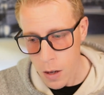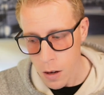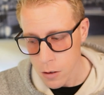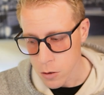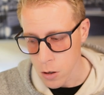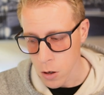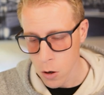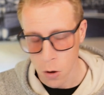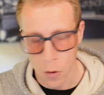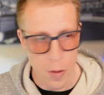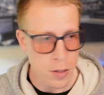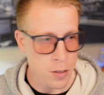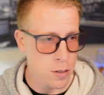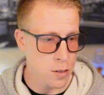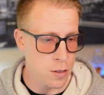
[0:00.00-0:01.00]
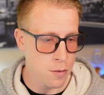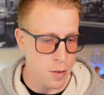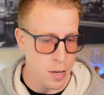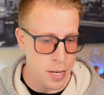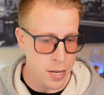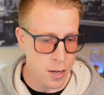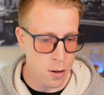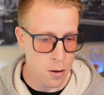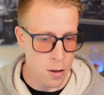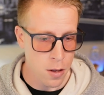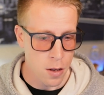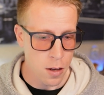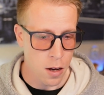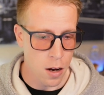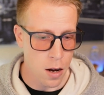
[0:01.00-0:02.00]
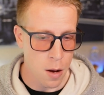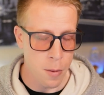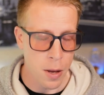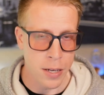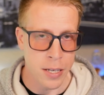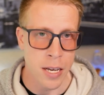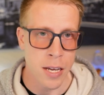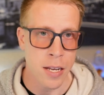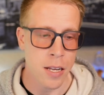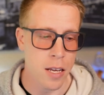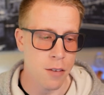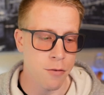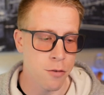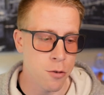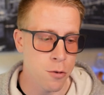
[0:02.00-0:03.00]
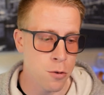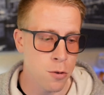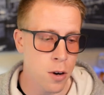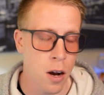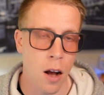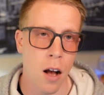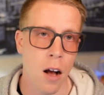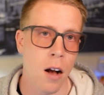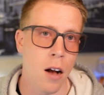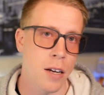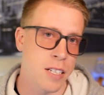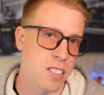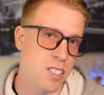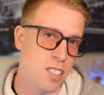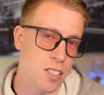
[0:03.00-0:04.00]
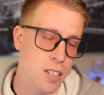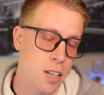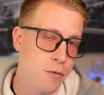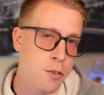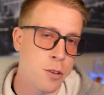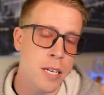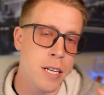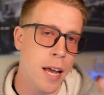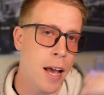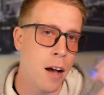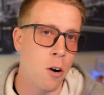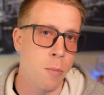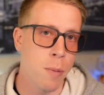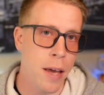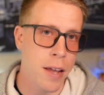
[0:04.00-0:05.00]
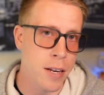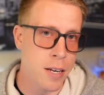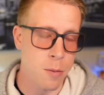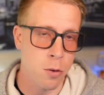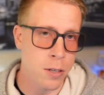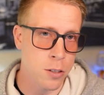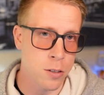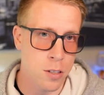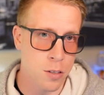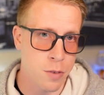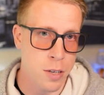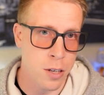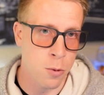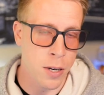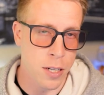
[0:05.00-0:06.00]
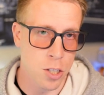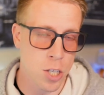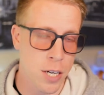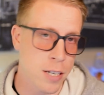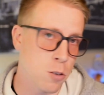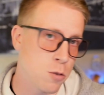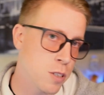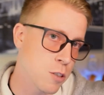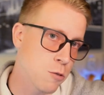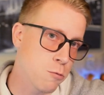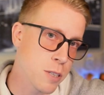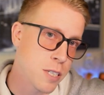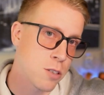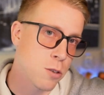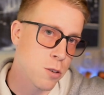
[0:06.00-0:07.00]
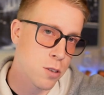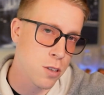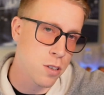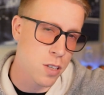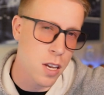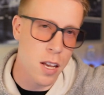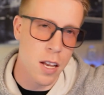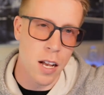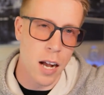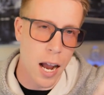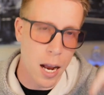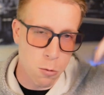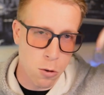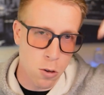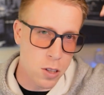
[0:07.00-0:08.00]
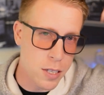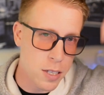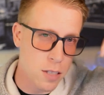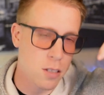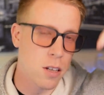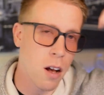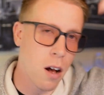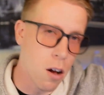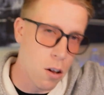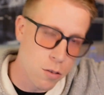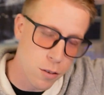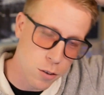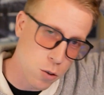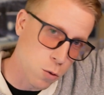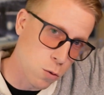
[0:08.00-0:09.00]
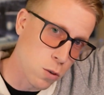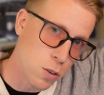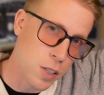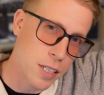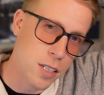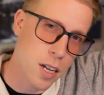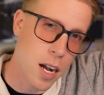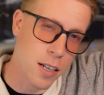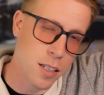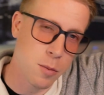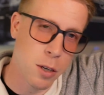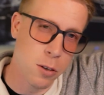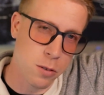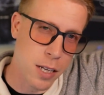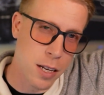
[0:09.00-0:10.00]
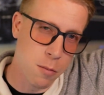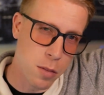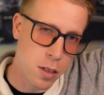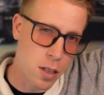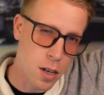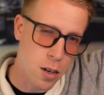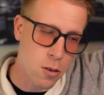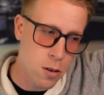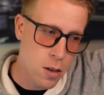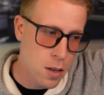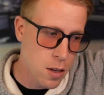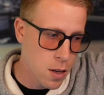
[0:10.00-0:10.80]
So this is the video. Again, if you if you need help at any point during this video, want to check out these resources, I will list all the tools I talked about down below.